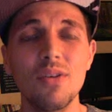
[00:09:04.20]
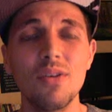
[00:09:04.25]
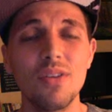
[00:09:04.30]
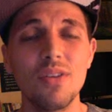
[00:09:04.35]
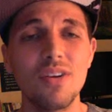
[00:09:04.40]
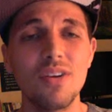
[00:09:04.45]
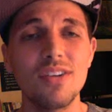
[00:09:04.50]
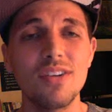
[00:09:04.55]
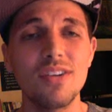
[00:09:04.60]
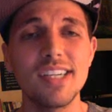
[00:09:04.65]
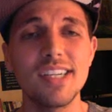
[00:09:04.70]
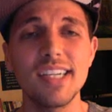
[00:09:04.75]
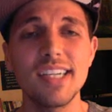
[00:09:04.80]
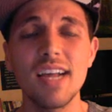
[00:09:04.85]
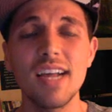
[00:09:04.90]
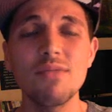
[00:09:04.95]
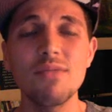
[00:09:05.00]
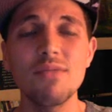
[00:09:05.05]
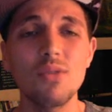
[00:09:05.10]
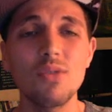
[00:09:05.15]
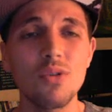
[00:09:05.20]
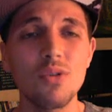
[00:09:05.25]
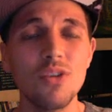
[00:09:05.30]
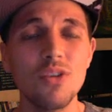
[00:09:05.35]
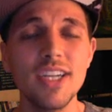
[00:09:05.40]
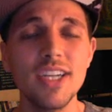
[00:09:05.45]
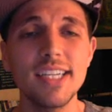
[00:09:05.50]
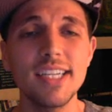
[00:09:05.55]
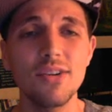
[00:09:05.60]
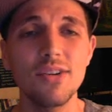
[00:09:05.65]
though there are several
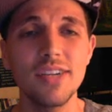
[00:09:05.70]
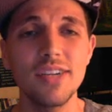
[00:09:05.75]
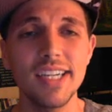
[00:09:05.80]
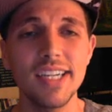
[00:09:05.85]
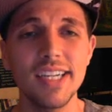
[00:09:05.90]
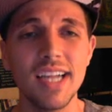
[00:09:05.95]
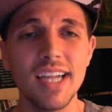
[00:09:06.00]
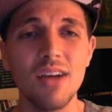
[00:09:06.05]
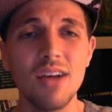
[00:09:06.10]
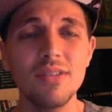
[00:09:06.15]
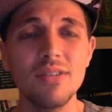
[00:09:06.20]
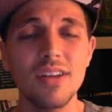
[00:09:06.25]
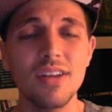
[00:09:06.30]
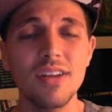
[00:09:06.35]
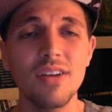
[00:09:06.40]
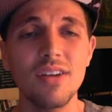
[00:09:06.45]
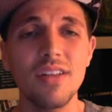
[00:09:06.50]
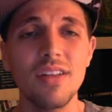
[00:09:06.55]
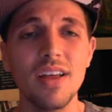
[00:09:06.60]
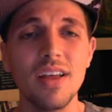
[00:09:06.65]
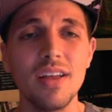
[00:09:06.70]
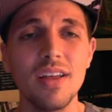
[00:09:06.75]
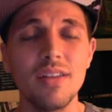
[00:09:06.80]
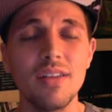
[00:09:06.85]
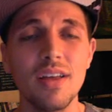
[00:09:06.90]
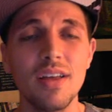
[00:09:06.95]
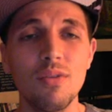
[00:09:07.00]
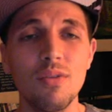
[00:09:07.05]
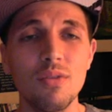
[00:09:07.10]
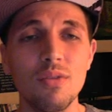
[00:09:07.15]
resources out there
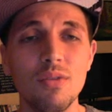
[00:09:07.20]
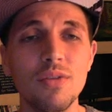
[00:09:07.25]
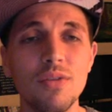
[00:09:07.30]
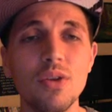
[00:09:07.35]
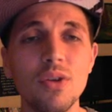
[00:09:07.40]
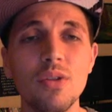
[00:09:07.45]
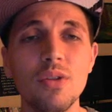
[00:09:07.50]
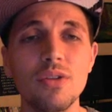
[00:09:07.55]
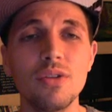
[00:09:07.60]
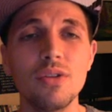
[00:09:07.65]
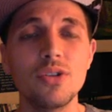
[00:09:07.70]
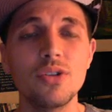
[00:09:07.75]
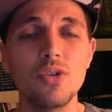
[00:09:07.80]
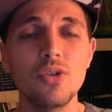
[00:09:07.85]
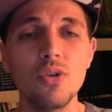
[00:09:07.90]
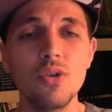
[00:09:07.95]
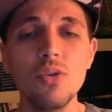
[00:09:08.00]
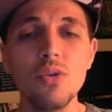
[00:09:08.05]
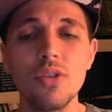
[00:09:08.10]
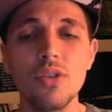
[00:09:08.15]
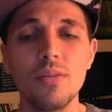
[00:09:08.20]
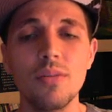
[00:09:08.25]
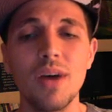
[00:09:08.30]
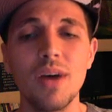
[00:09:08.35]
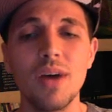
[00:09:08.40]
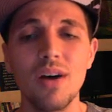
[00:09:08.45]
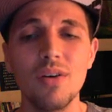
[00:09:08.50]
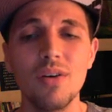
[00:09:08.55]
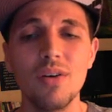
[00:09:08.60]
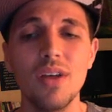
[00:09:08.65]
that reveal the truth
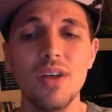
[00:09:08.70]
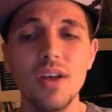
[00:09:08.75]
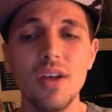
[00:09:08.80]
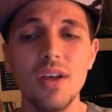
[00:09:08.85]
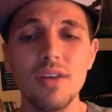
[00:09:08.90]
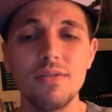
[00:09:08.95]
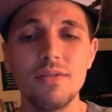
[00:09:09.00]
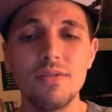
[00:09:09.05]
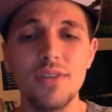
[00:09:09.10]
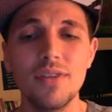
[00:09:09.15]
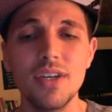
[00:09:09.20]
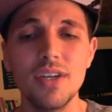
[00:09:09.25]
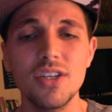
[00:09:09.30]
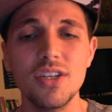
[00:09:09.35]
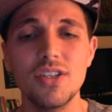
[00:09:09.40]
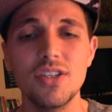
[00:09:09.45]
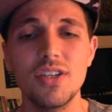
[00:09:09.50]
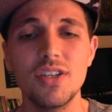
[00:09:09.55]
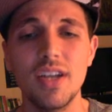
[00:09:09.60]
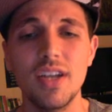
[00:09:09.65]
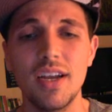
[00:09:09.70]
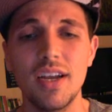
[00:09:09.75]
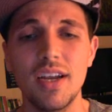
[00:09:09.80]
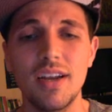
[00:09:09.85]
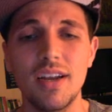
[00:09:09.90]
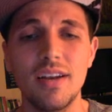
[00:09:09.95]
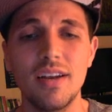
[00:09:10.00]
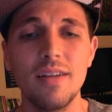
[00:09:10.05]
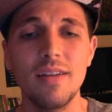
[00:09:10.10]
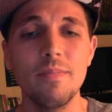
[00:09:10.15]
about fish.
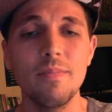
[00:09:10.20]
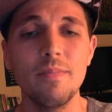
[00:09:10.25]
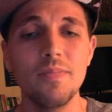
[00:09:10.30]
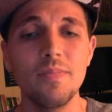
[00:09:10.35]
And,